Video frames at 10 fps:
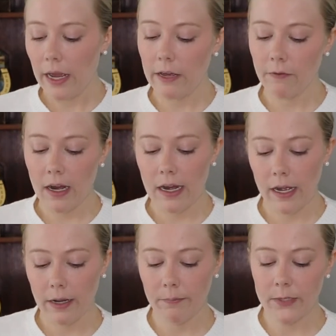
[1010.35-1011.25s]
If
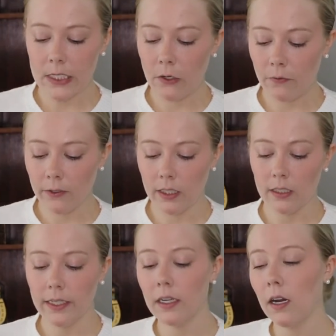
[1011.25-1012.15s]
I'm still
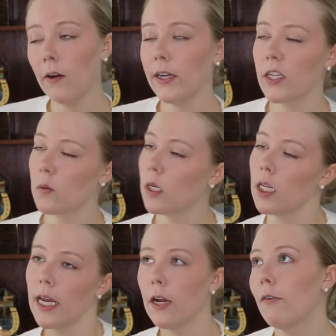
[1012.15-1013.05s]
feeling like, I just want
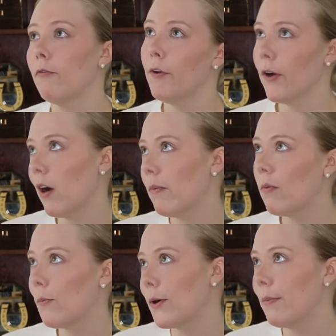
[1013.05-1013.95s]
to lay here for a
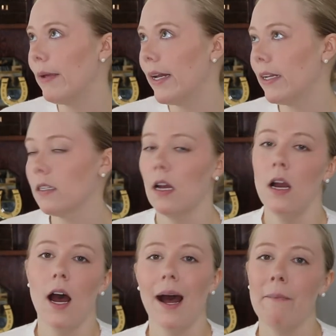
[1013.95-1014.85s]
couple more minutes,
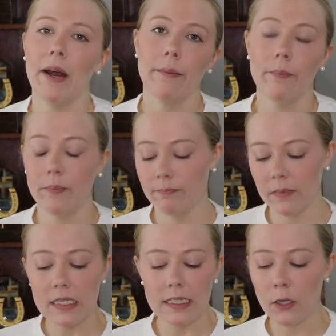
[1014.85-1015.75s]
I might
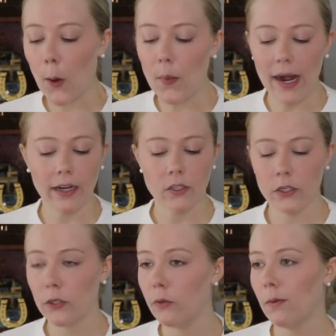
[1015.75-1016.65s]
go back
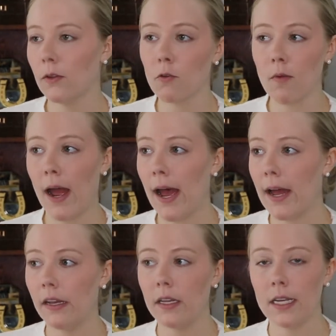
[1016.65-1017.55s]
to the
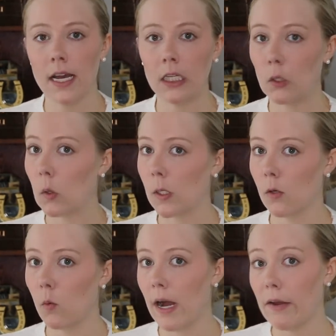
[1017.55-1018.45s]
red, yellow,
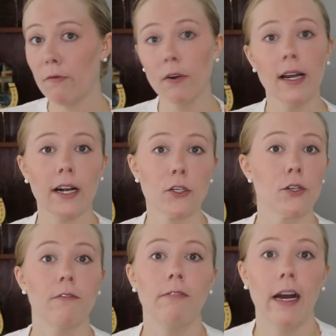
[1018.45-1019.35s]
or white for an
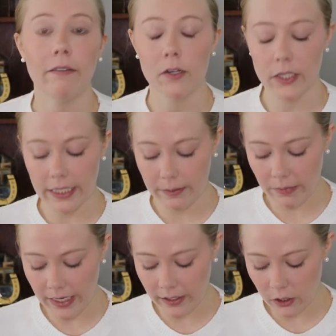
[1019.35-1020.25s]
extra 5 or
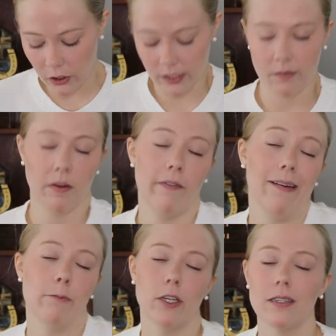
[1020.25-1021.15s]
10 minutes, just if
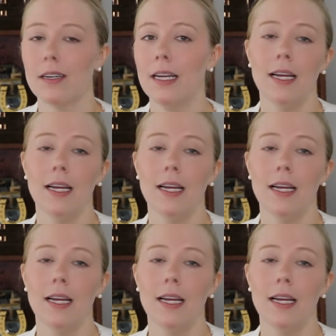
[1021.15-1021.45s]
I'm just